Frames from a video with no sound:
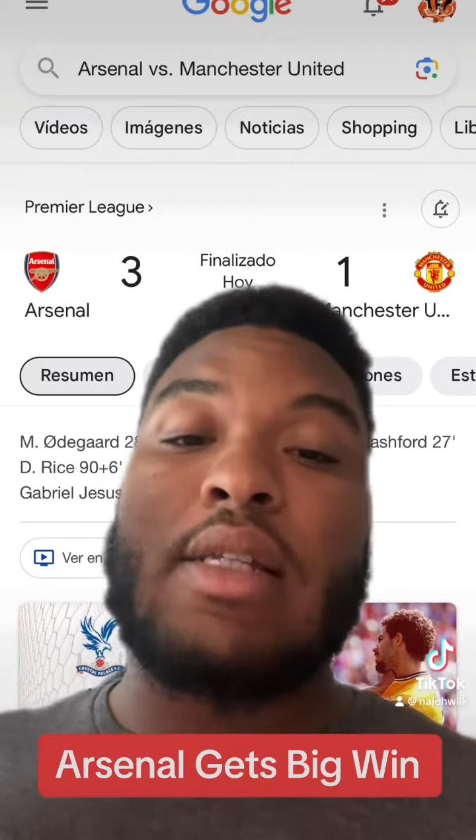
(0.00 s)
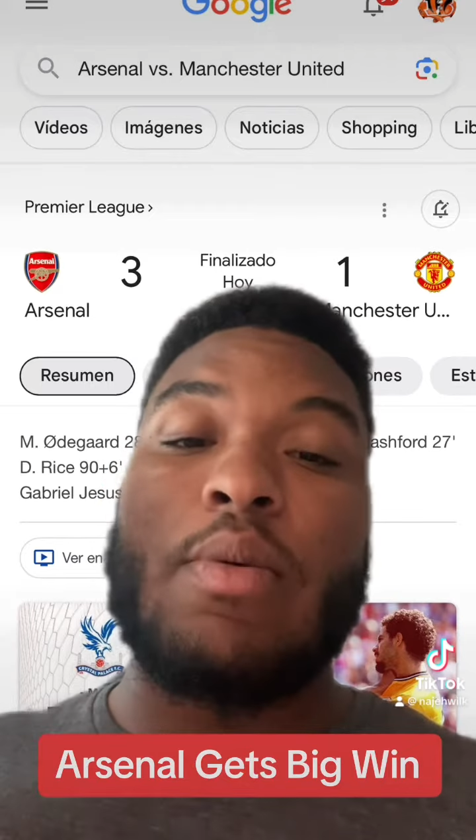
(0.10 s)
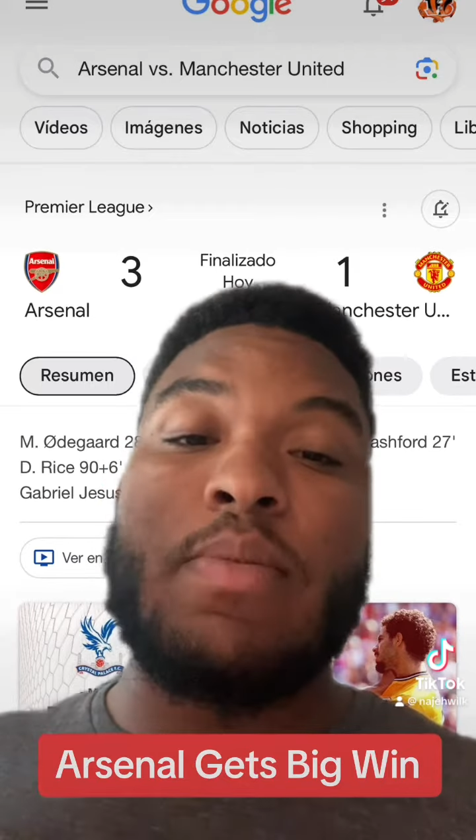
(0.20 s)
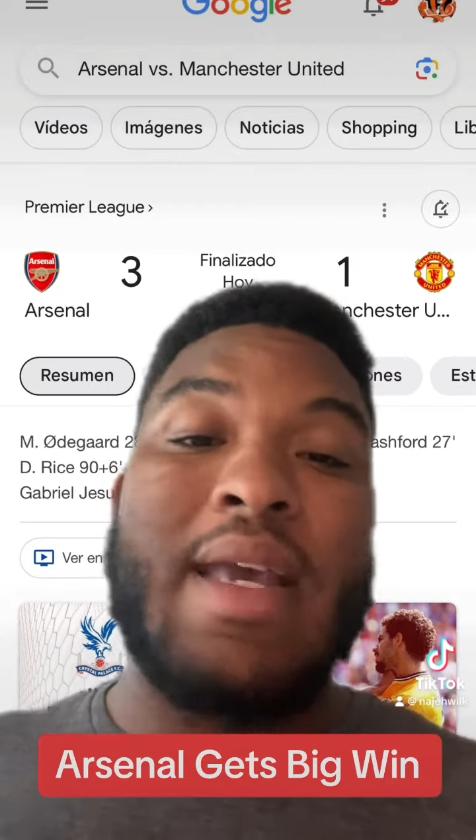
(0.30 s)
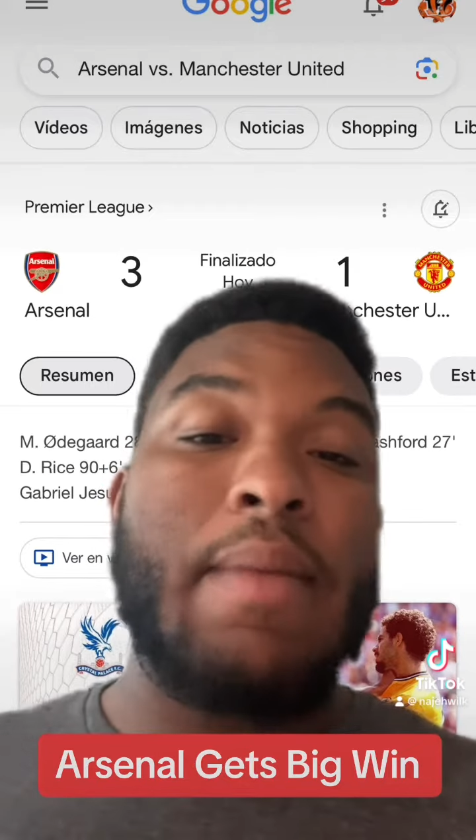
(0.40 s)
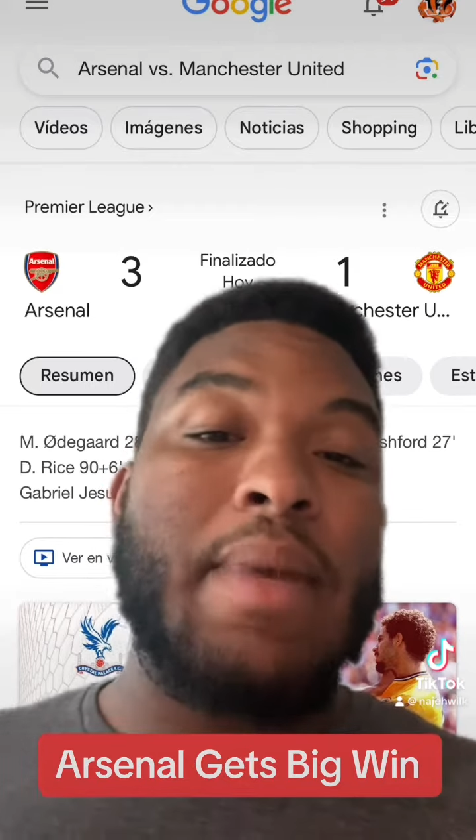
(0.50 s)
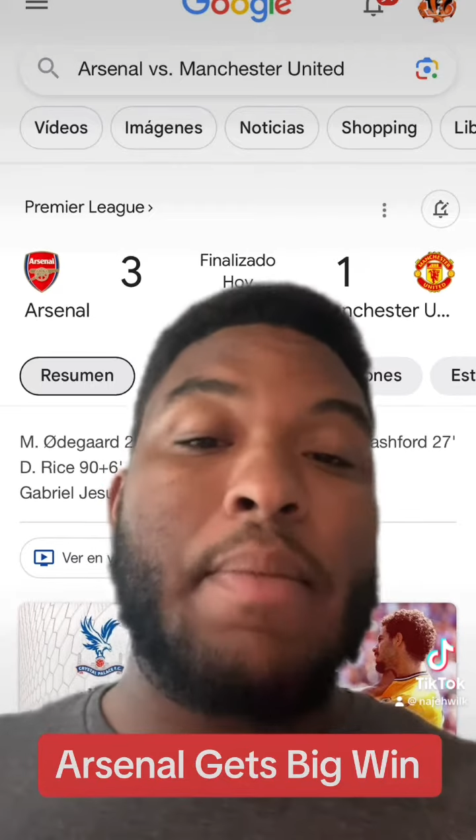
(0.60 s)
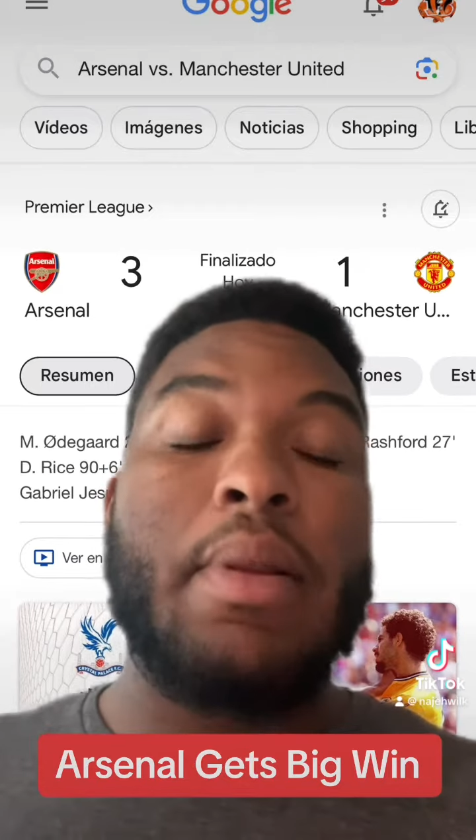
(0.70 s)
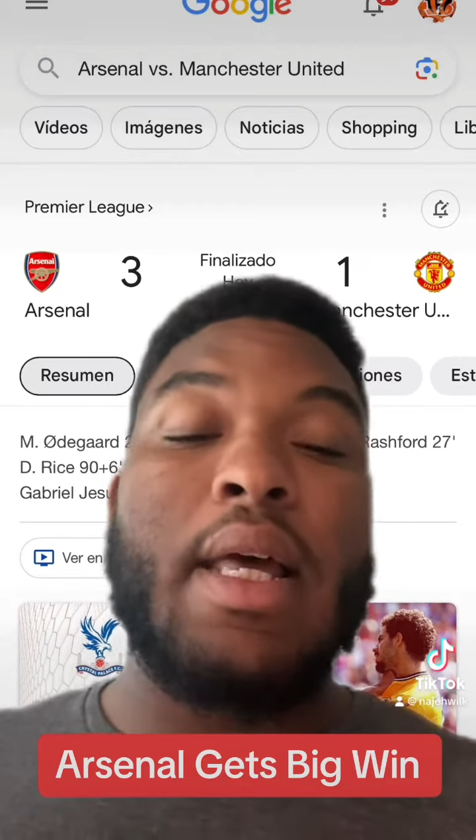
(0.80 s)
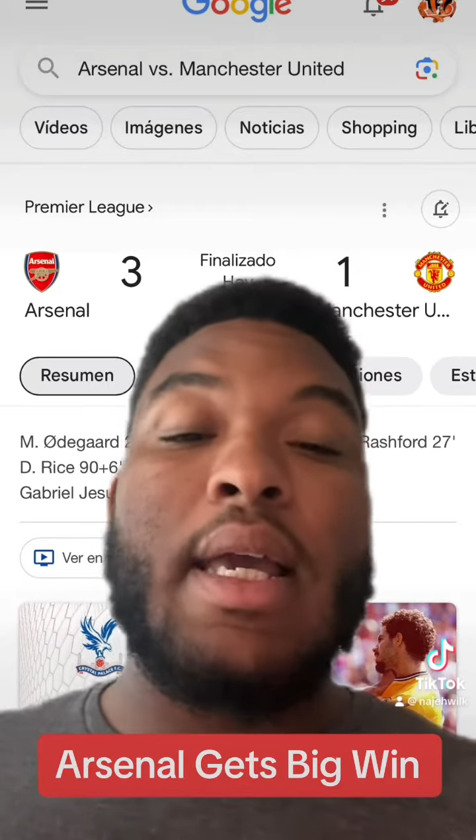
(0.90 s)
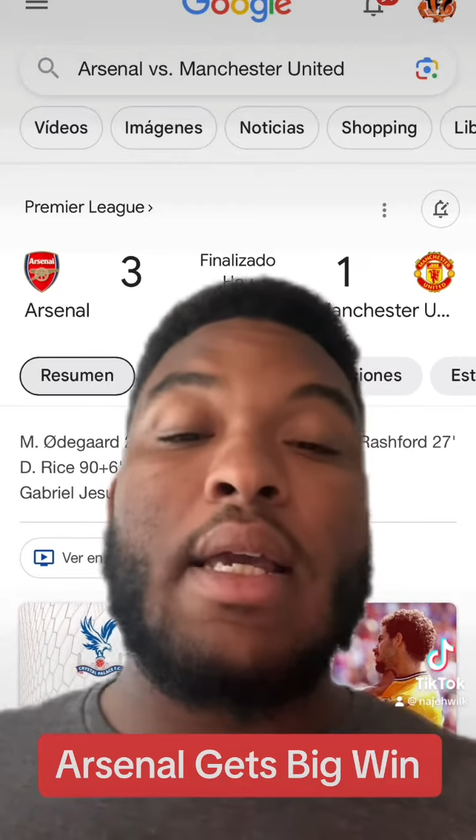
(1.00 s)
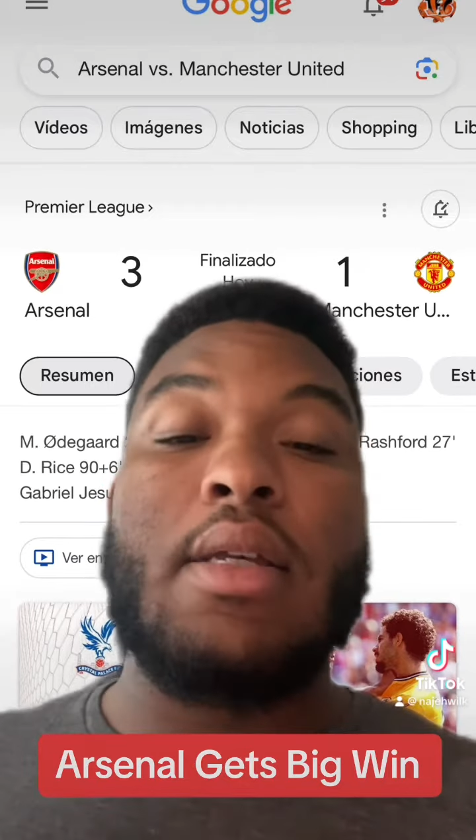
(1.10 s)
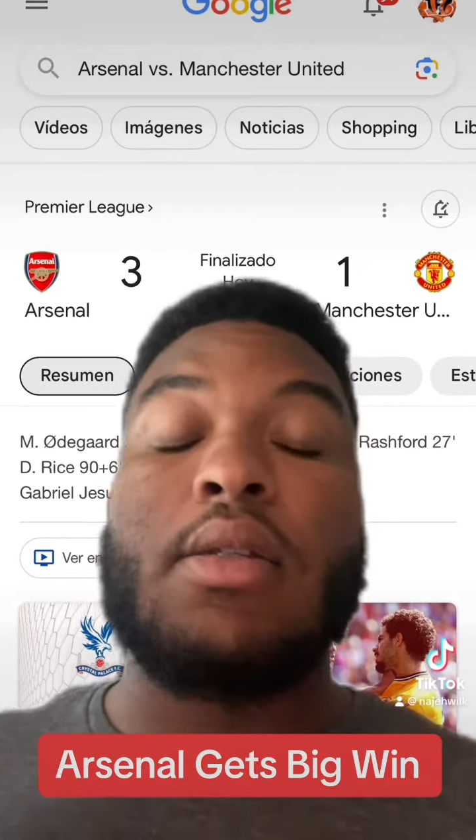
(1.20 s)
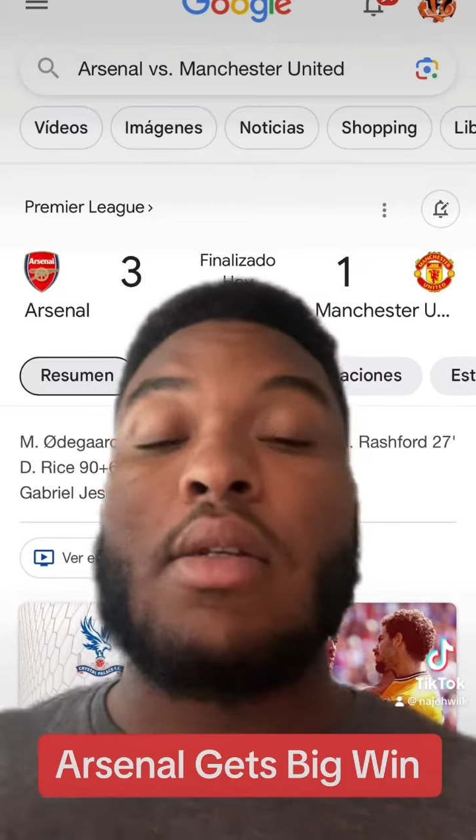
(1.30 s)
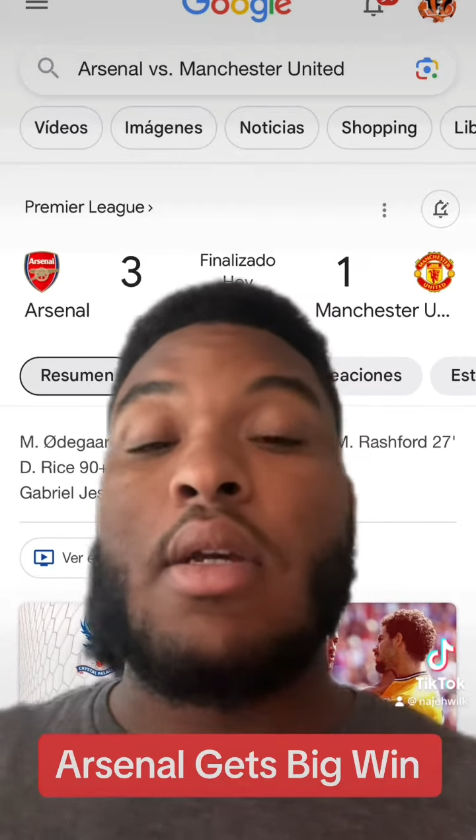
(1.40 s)
They was making big
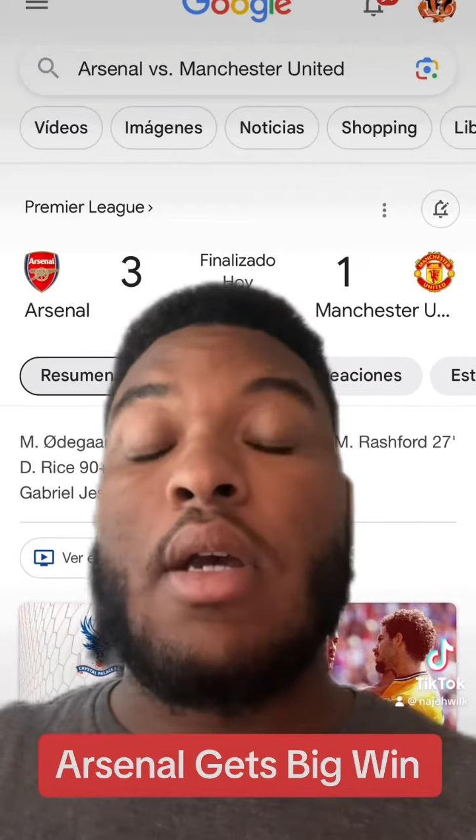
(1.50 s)
plays,